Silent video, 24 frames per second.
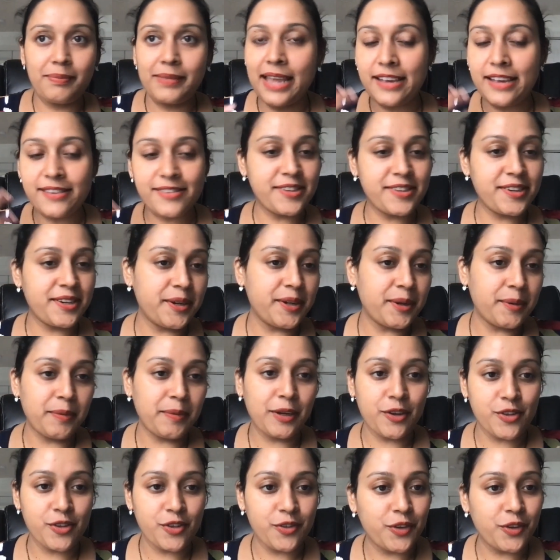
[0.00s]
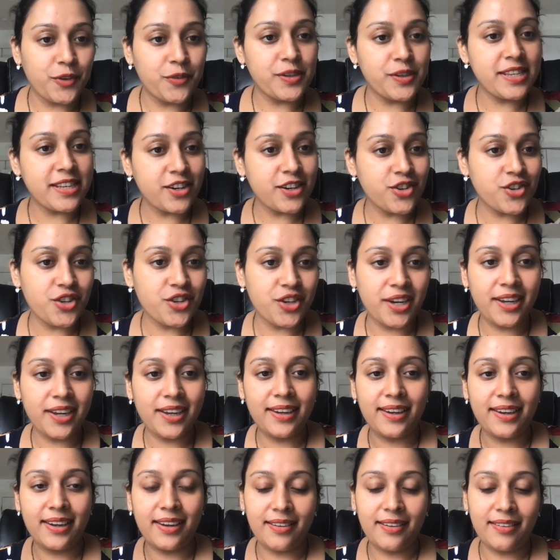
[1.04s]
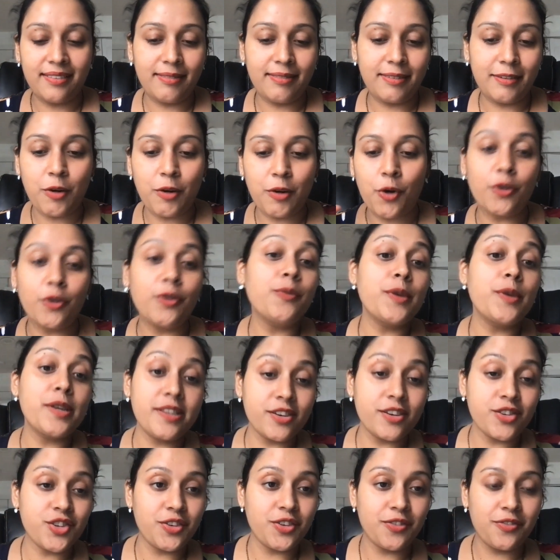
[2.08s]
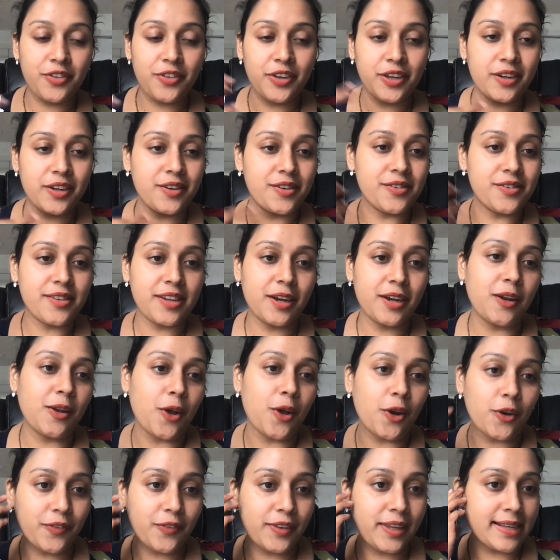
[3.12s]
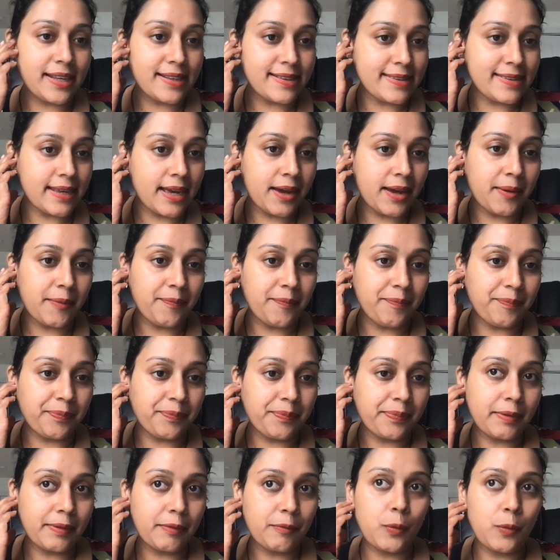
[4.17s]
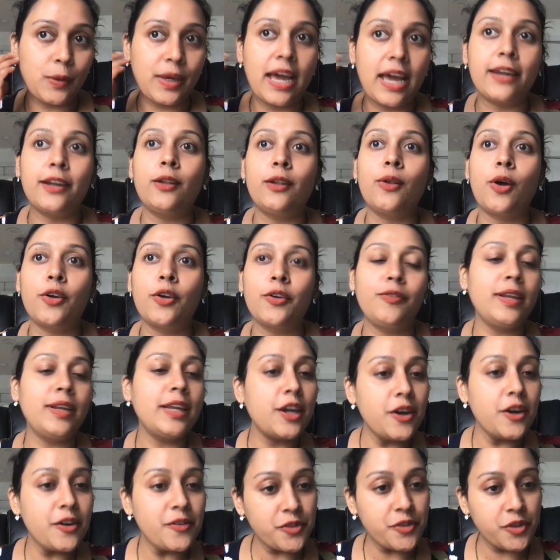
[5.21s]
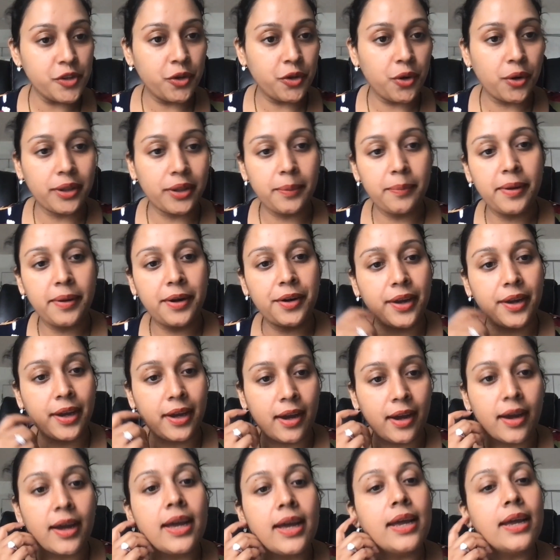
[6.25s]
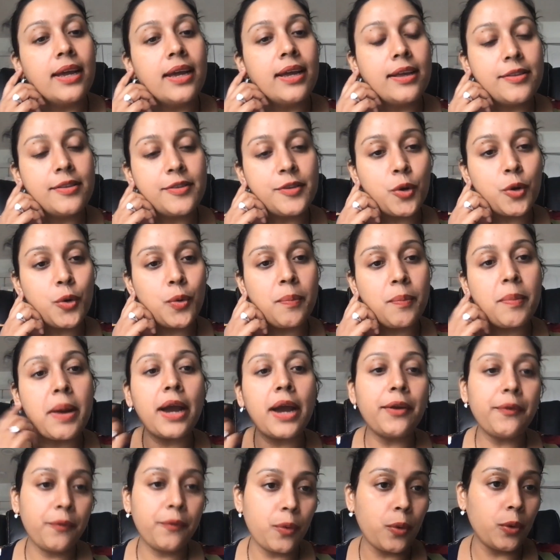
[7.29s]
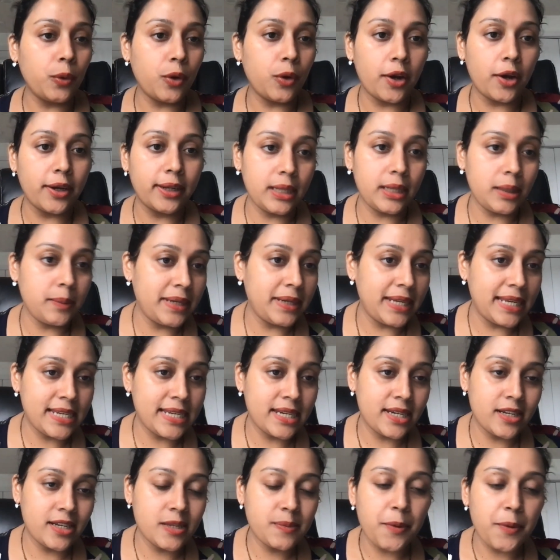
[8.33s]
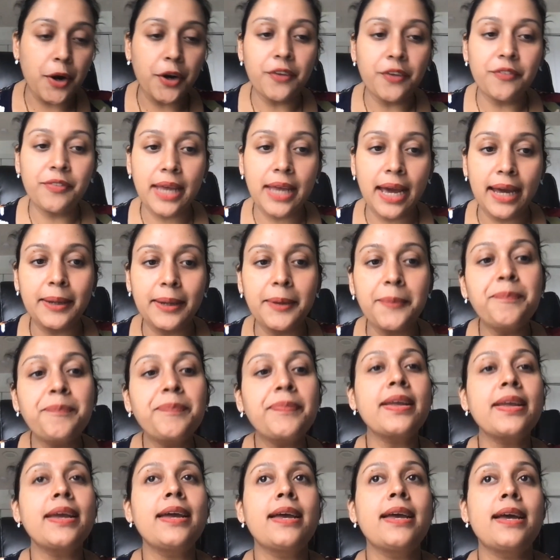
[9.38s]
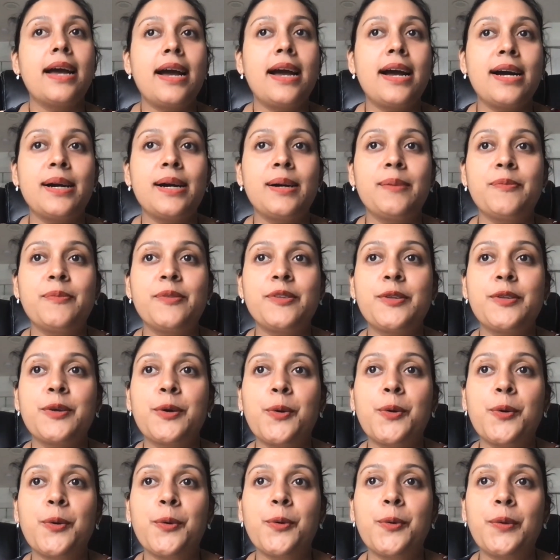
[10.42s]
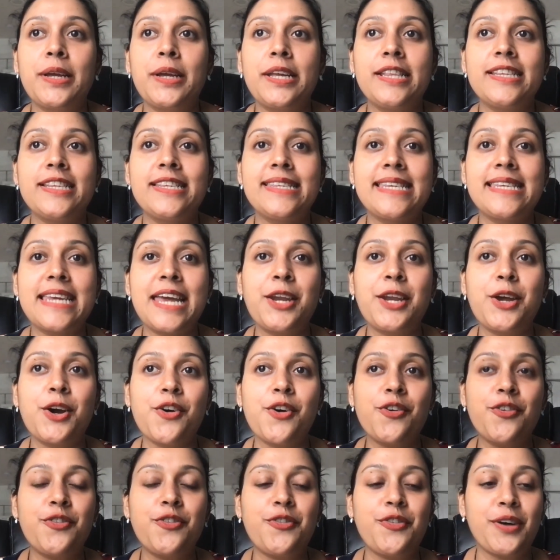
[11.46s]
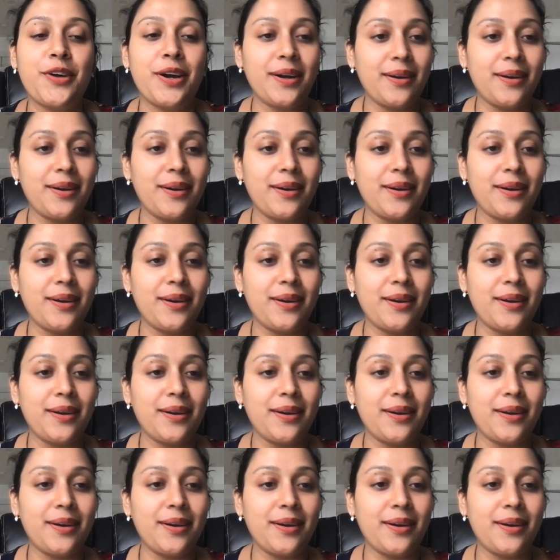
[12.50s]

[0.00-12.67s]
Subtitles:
last year because of the recession and or recession fears and a lot of things. We had a lot of layoffs in North America, so my role got eliminated as part of that. So instead of